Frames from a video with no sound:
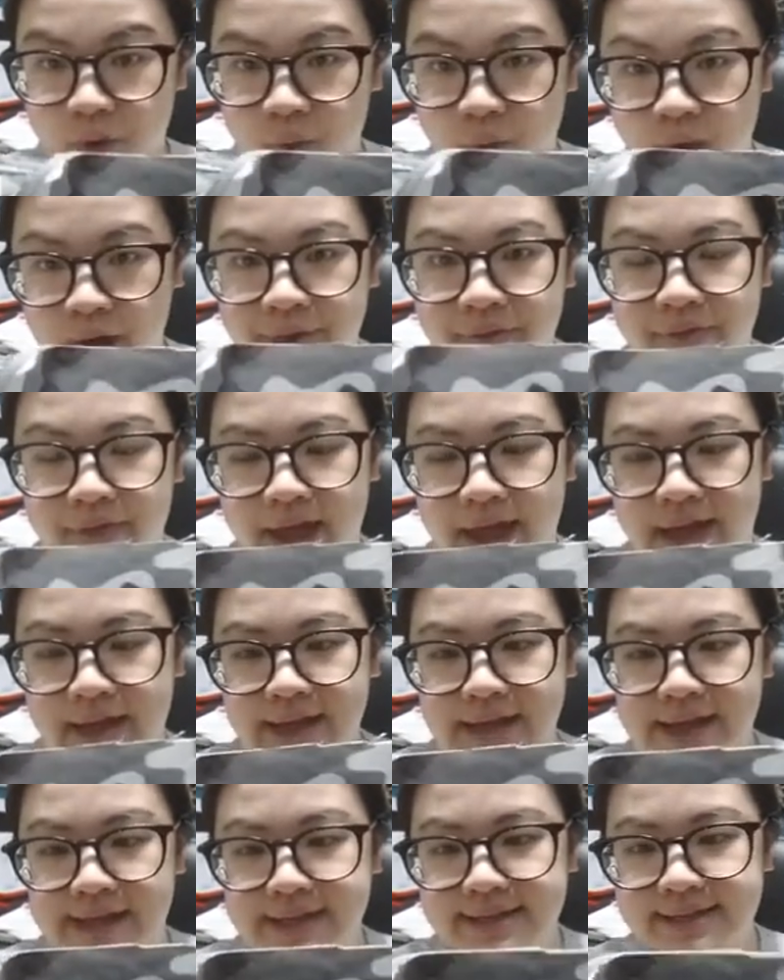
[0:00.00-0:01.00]
one that
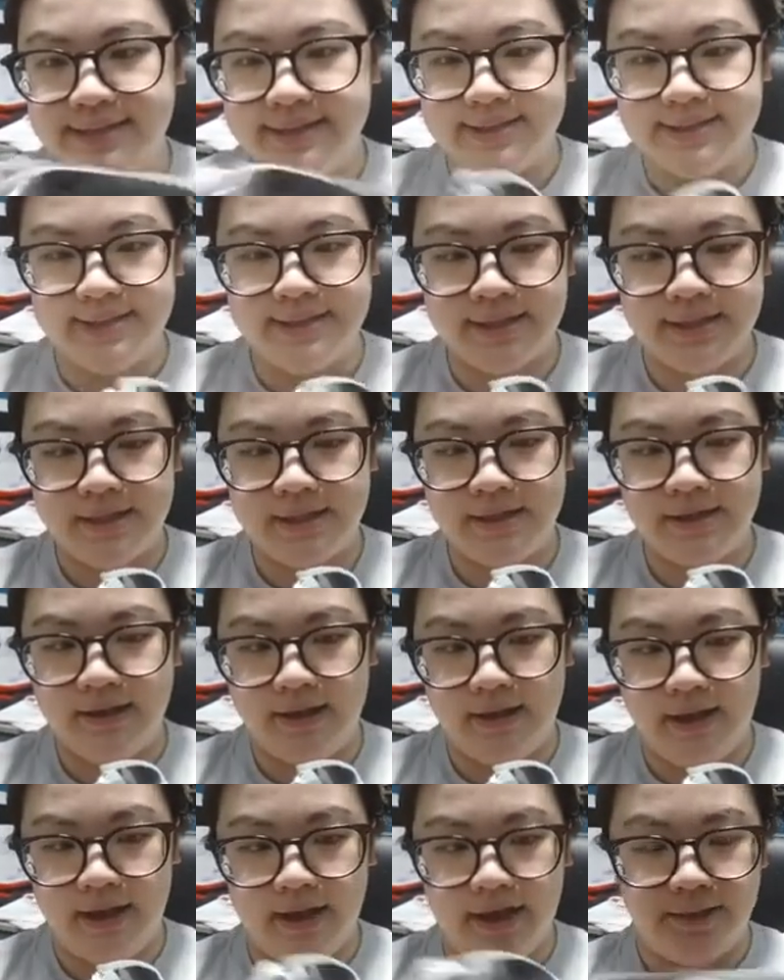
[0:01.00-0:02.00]
is
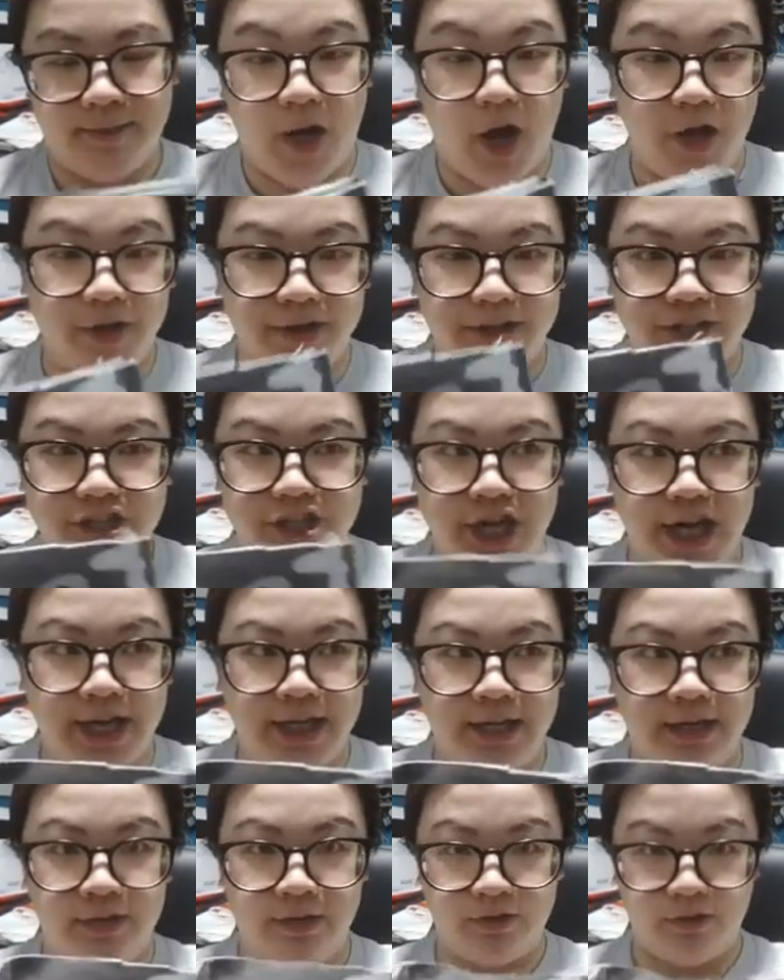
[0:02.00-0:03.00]
on the
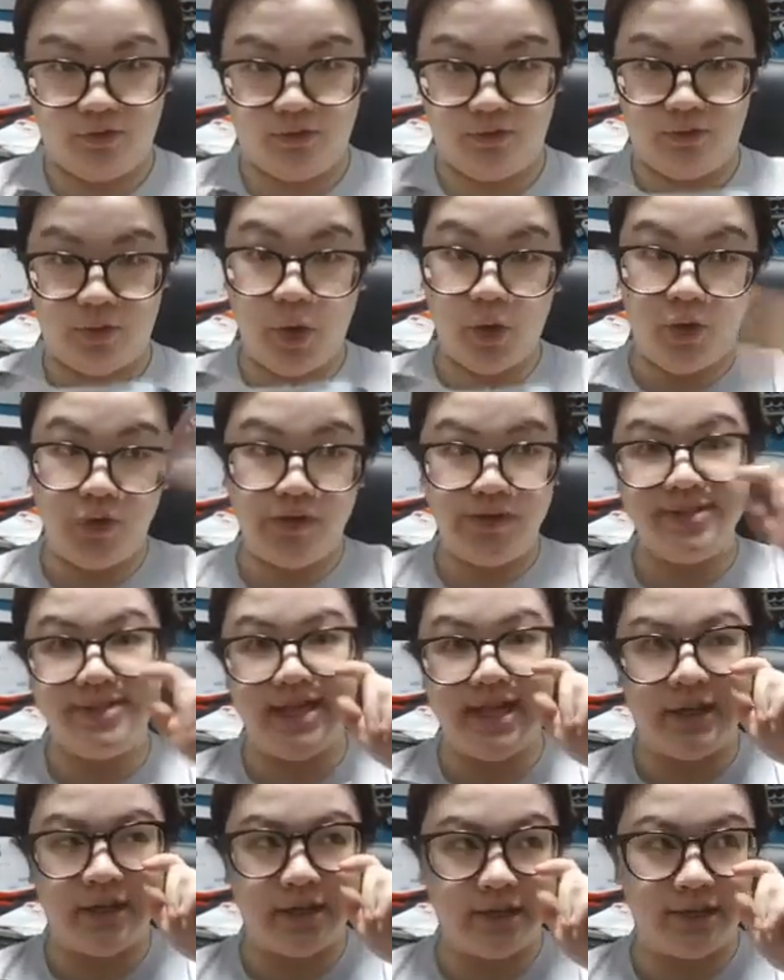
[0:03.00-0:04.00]
giant rolls
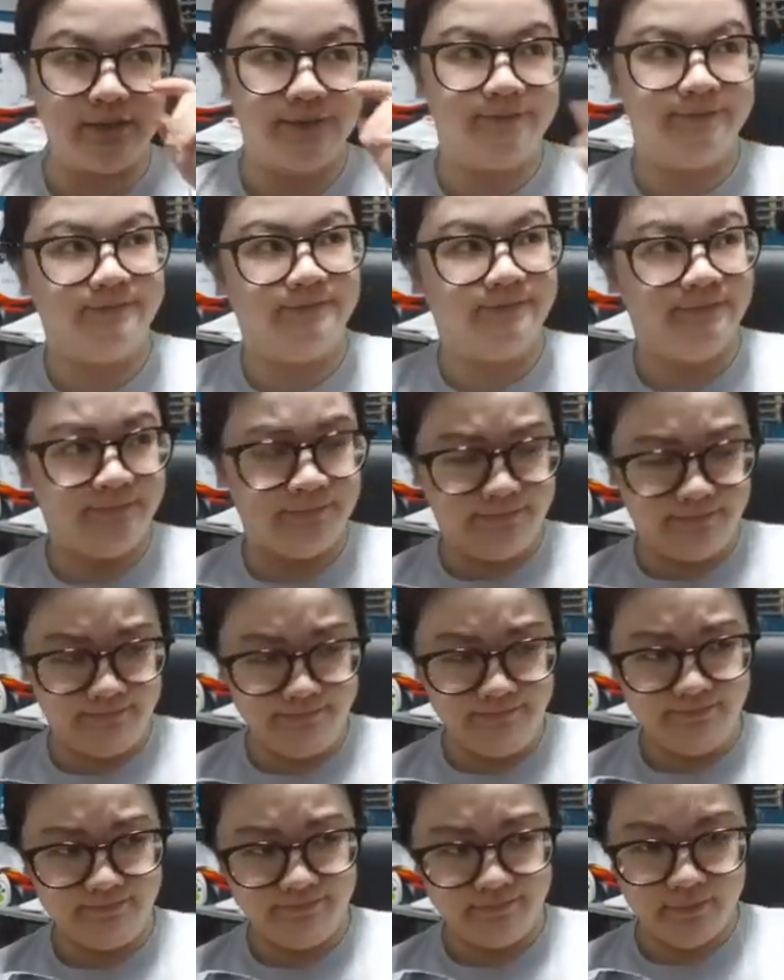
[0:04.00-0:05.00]
that are
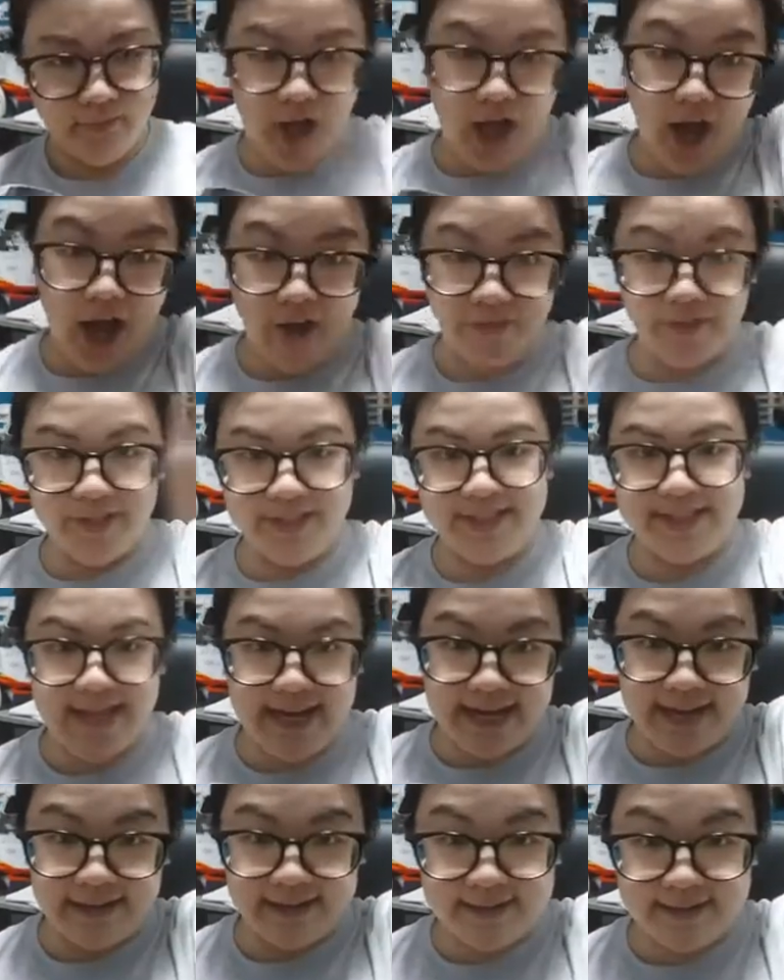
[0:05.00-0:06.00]
on the
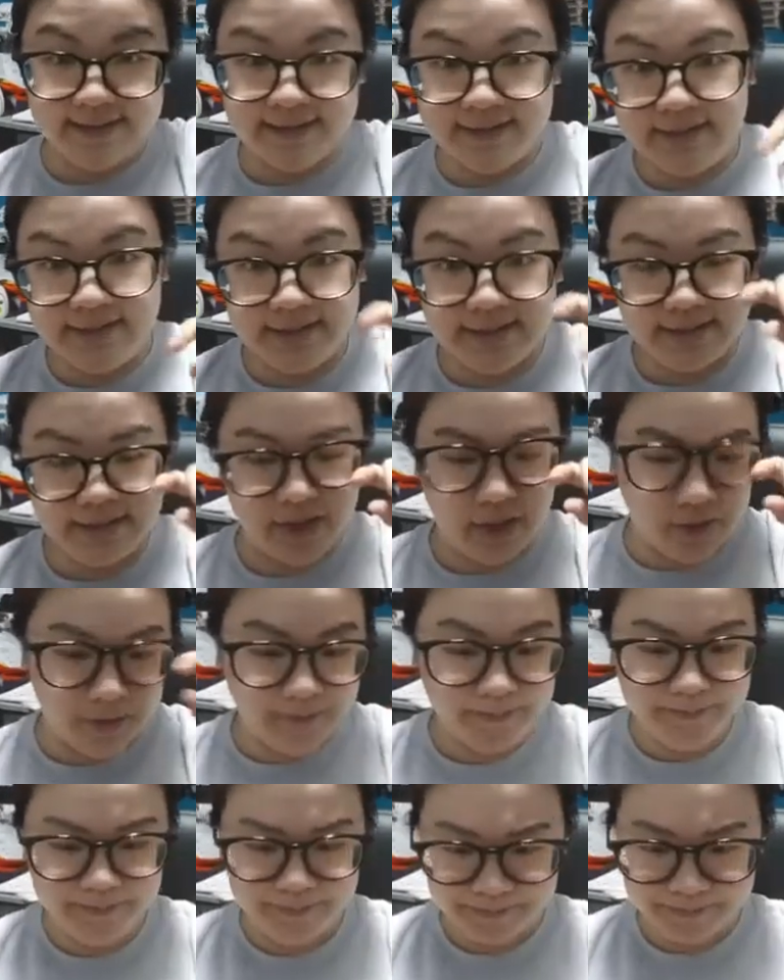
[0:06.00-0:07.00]
stands. So
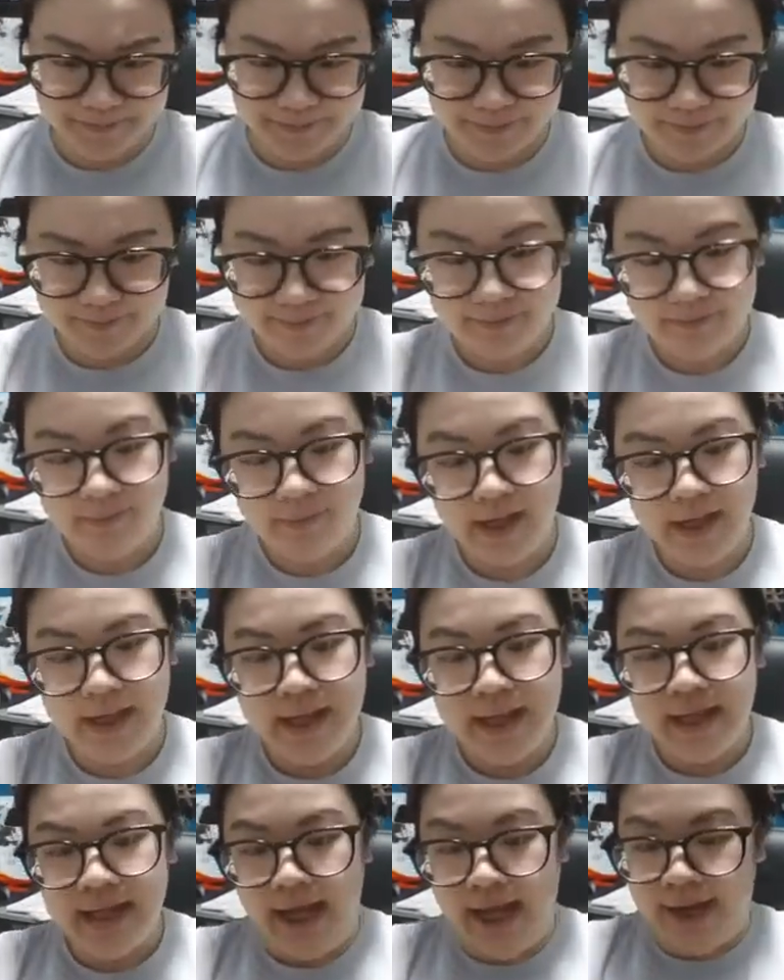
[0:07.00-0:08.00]

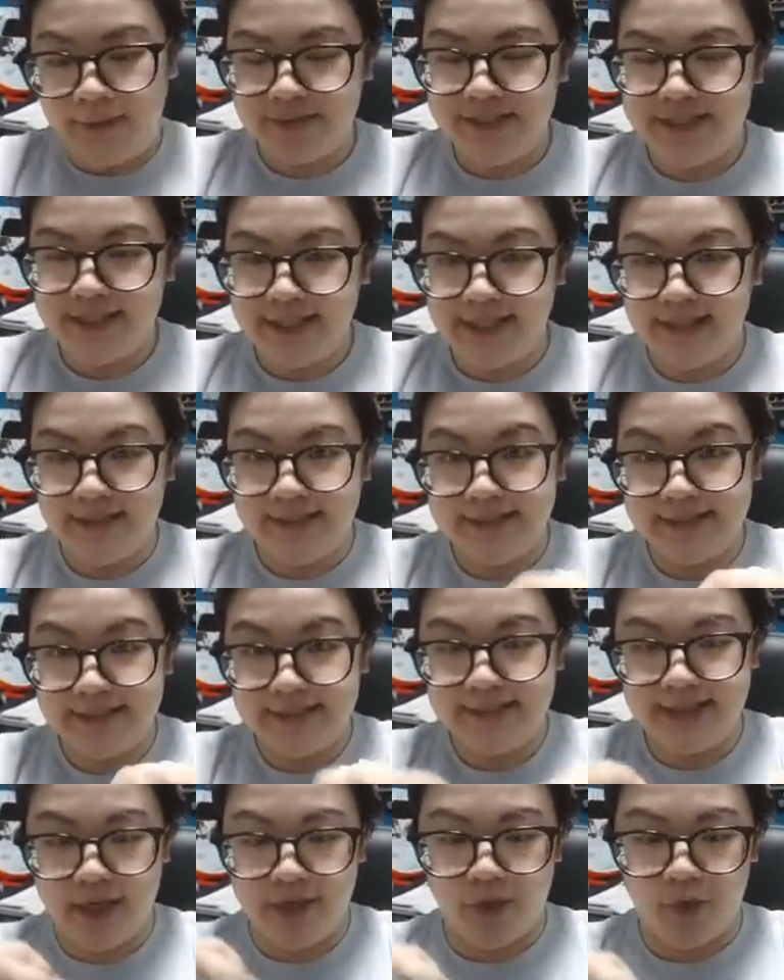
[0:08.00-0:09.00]
I would say that
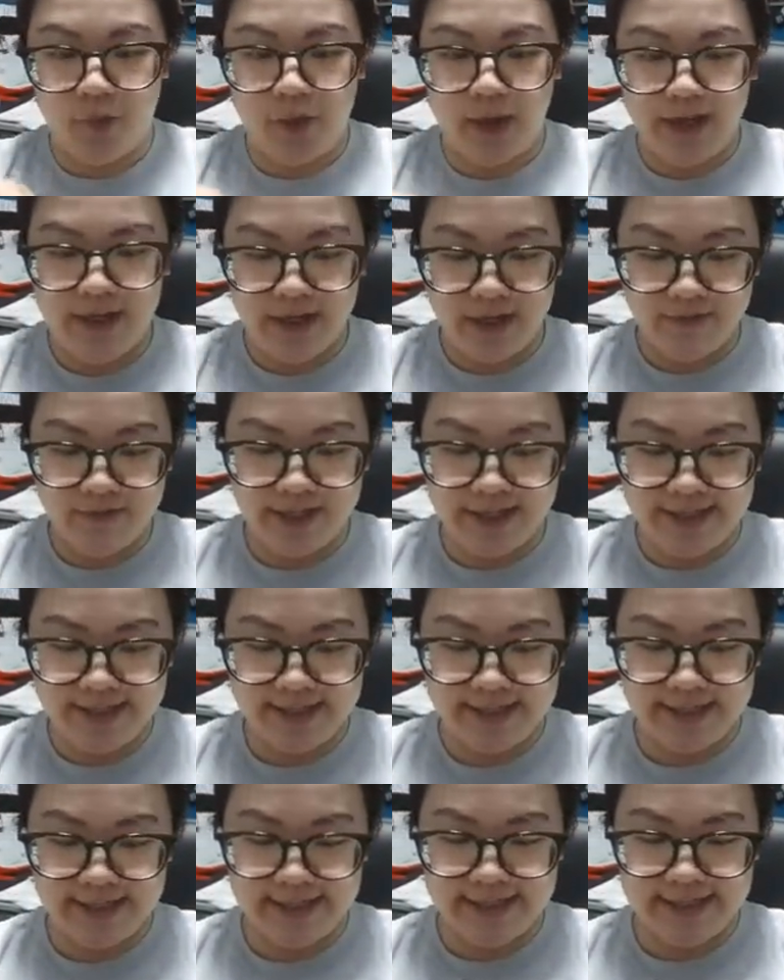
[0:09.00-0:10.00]
the weight of this
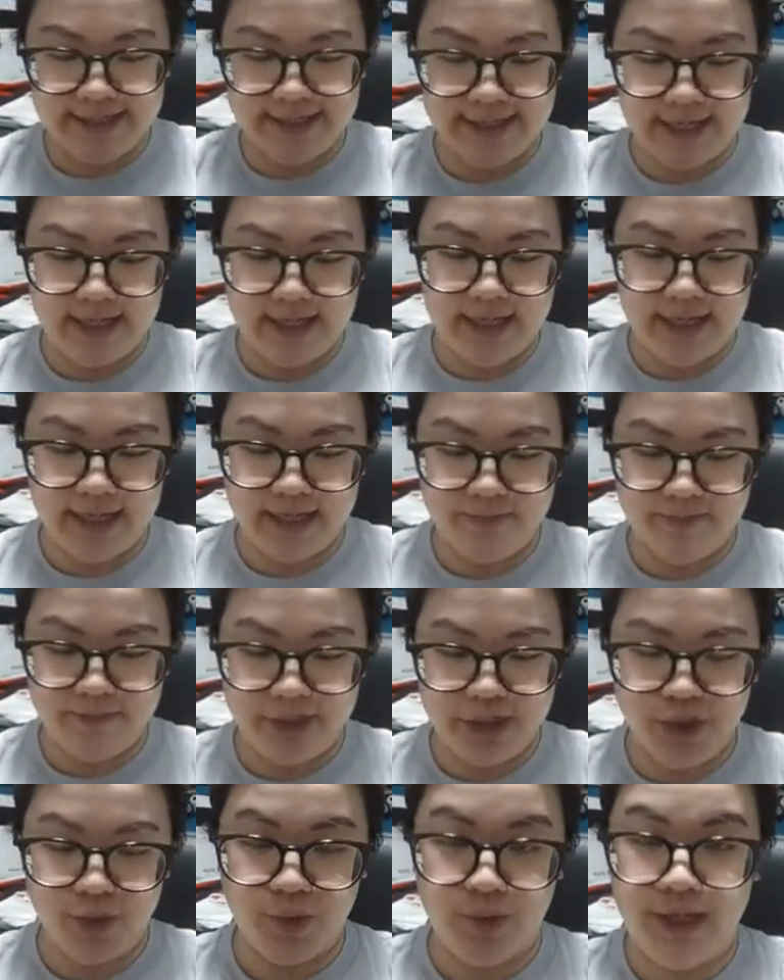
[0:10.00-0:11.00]
is in
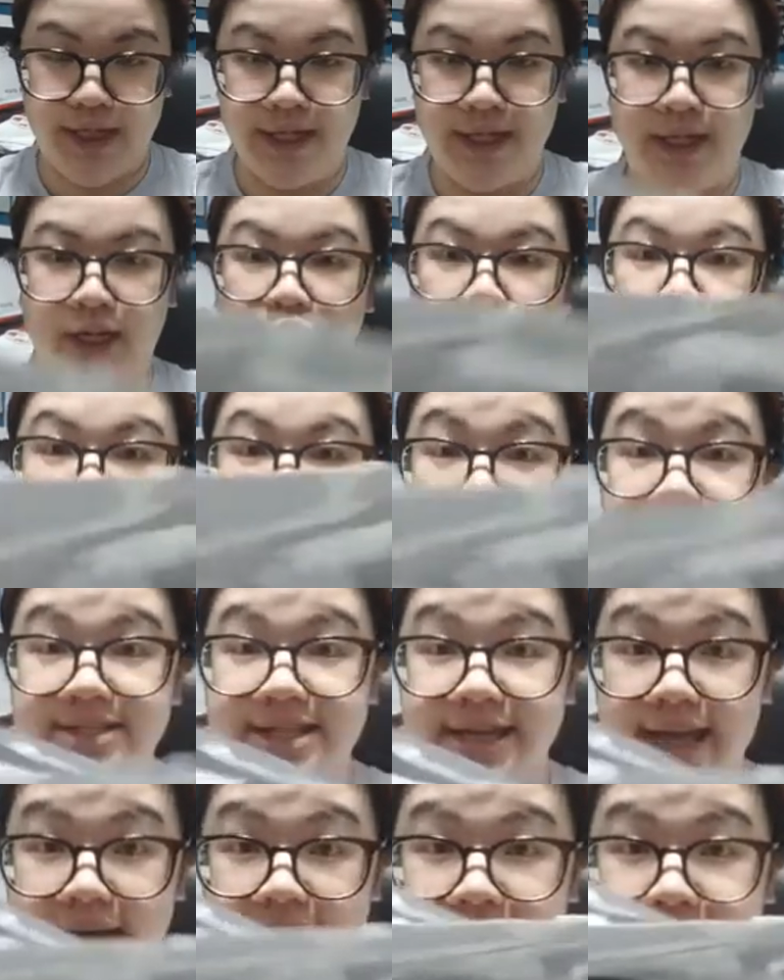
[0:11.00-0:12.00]
between
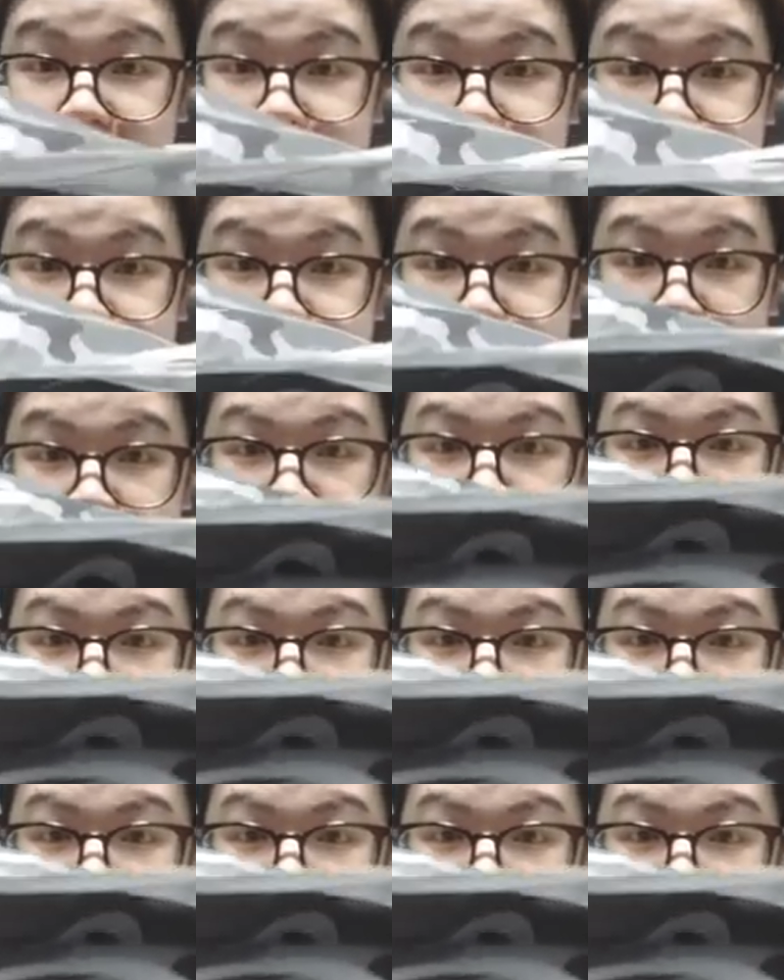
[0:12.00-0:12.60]
quilting cotton